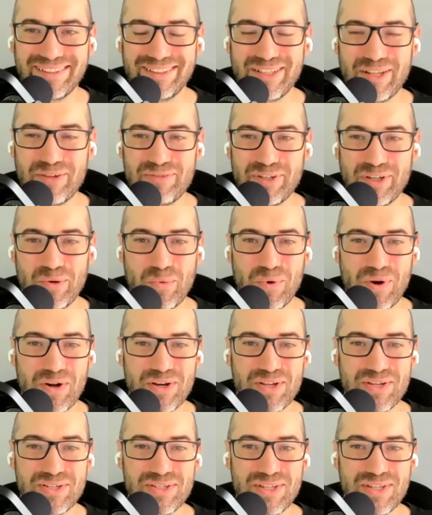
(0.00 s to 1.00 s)
loving
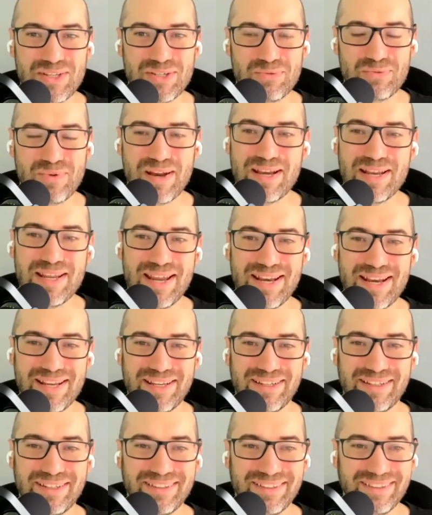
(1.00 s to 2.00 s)
awareness that's
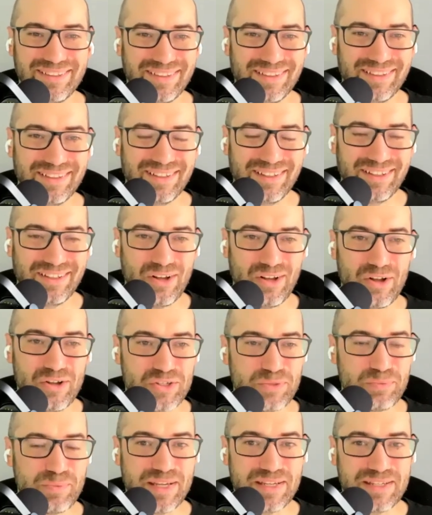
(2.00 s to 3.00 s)
radiating all
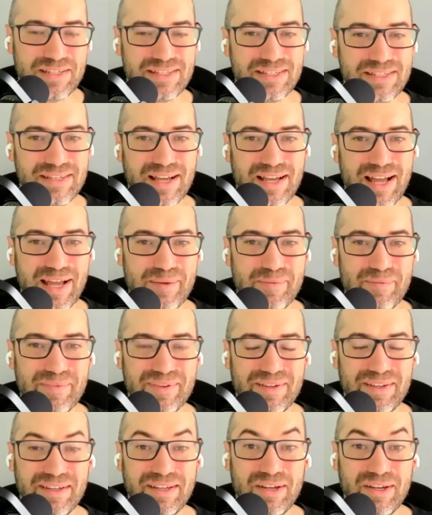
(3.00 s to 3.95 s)
space and time.